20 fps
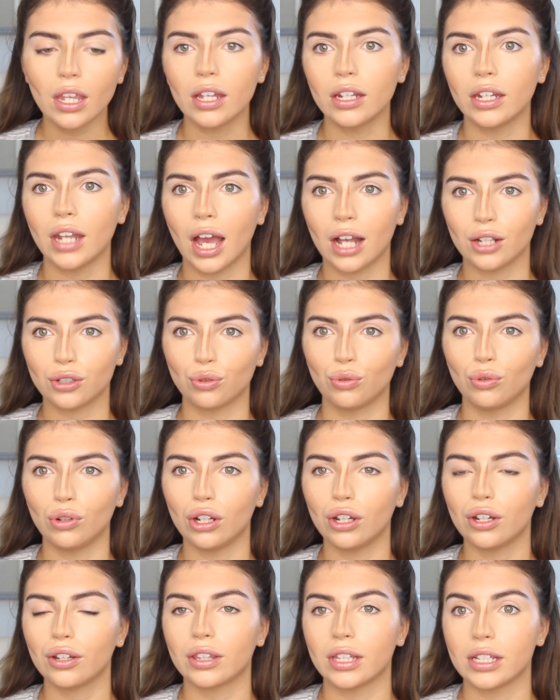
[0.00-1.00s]
natural
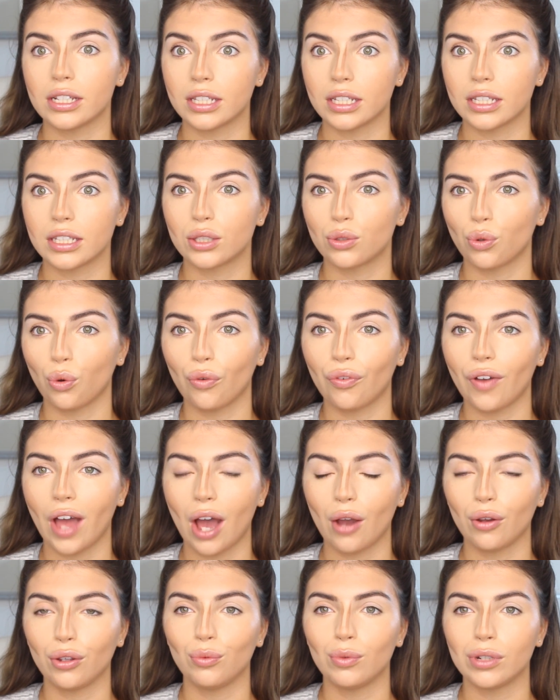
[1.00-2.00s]
look. This is sort of
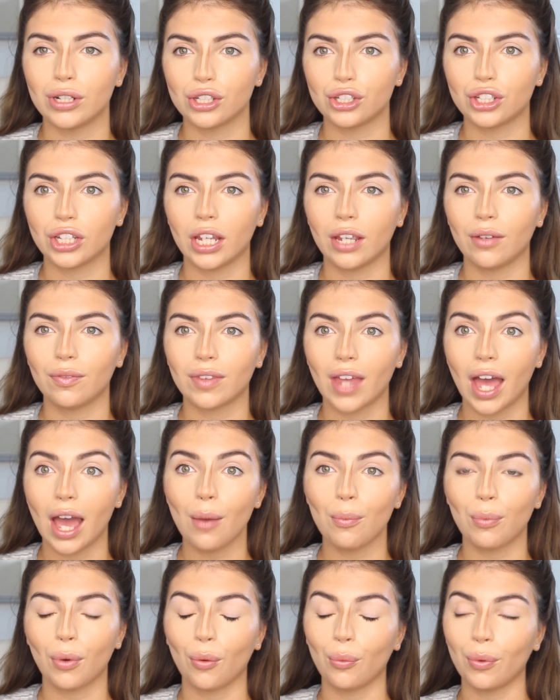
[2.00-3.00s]
how you would achieve
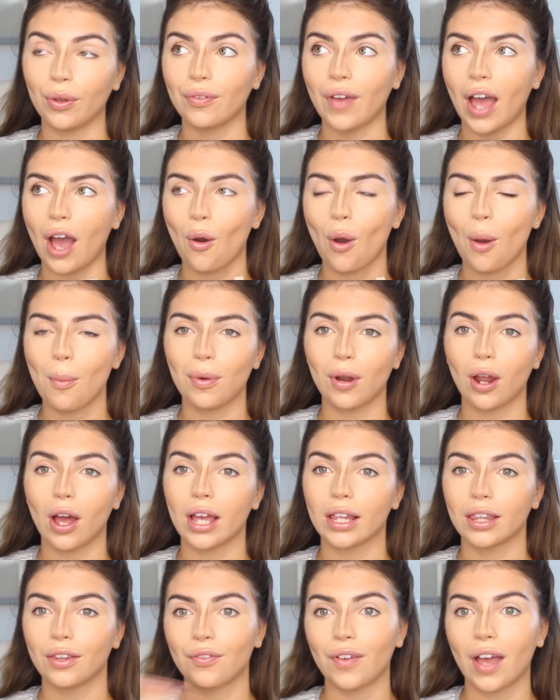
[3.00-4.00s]
that, but without
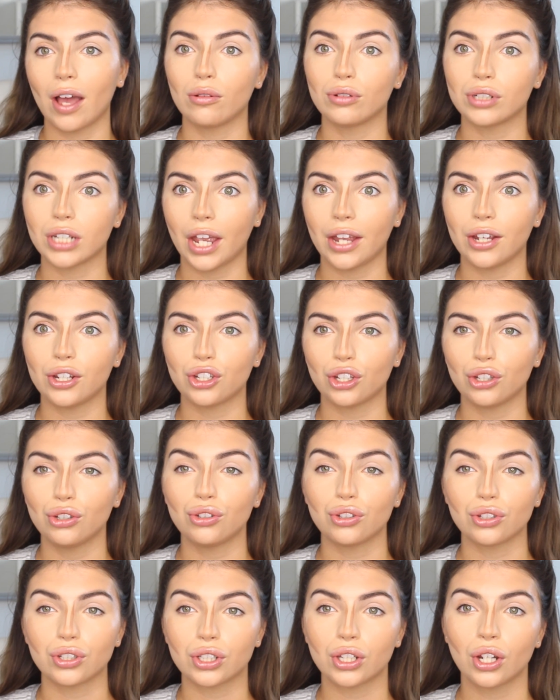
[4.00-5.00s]
applying the foundation.
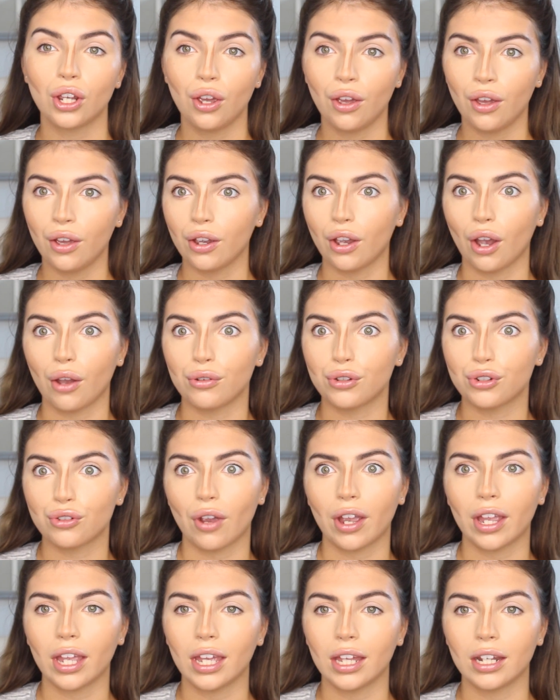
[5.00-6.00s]
Just go
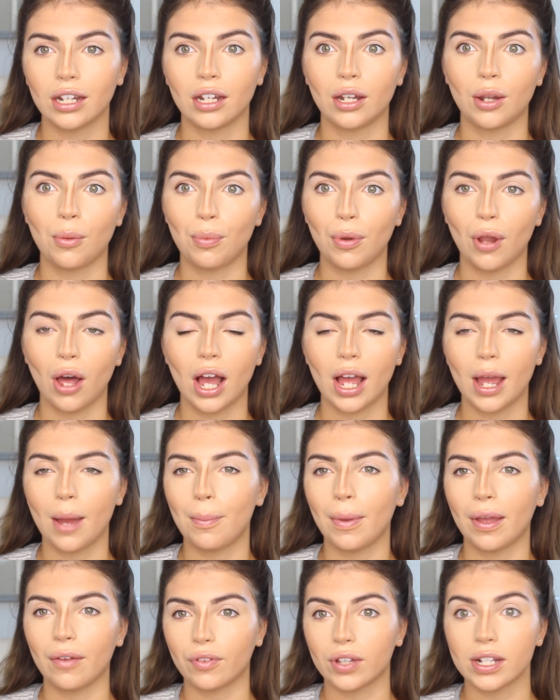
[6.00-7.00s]
straight in and apply
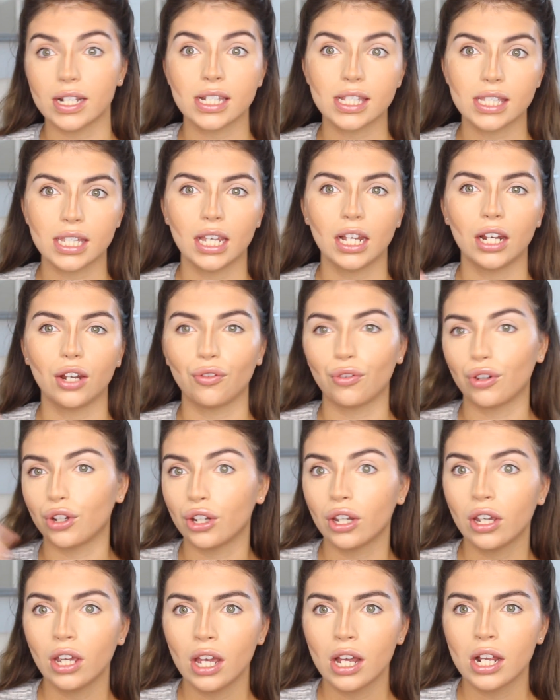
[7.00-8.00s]
a bit of concealer
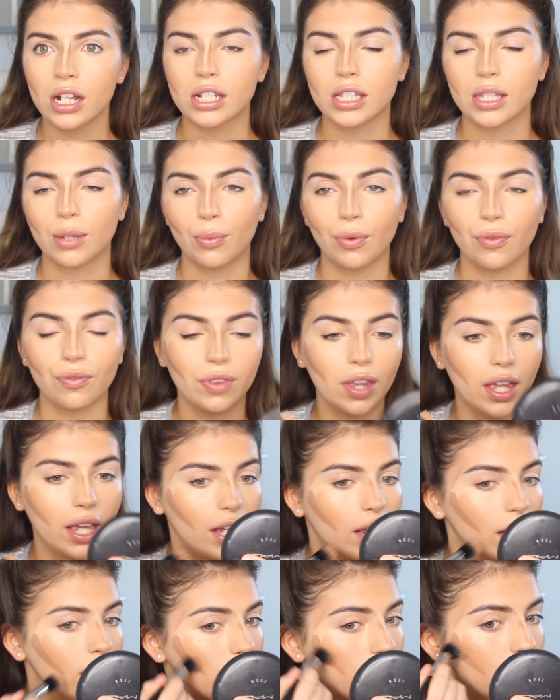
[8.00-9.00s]
and some of
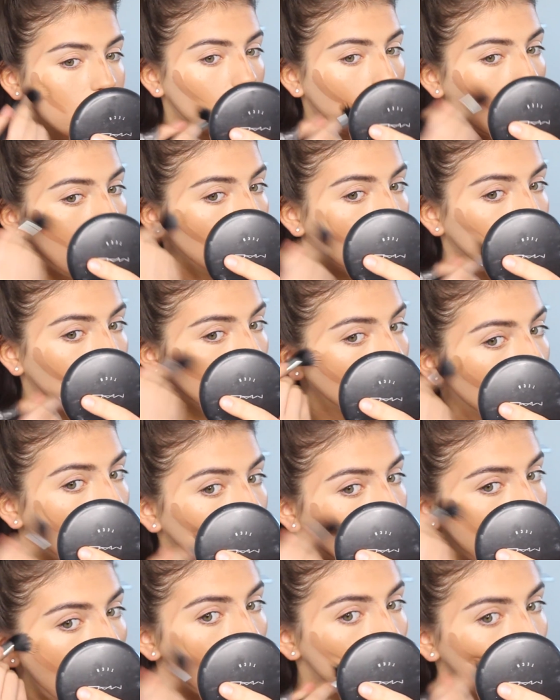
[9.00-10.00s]
this, and
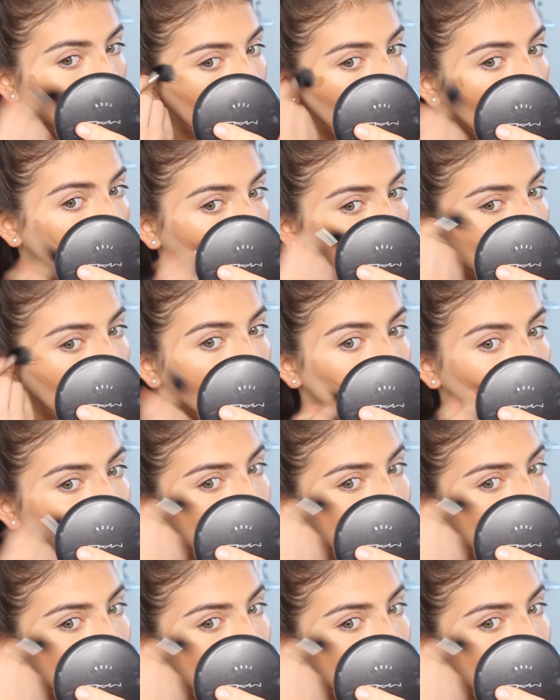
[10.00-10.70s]
that will create you a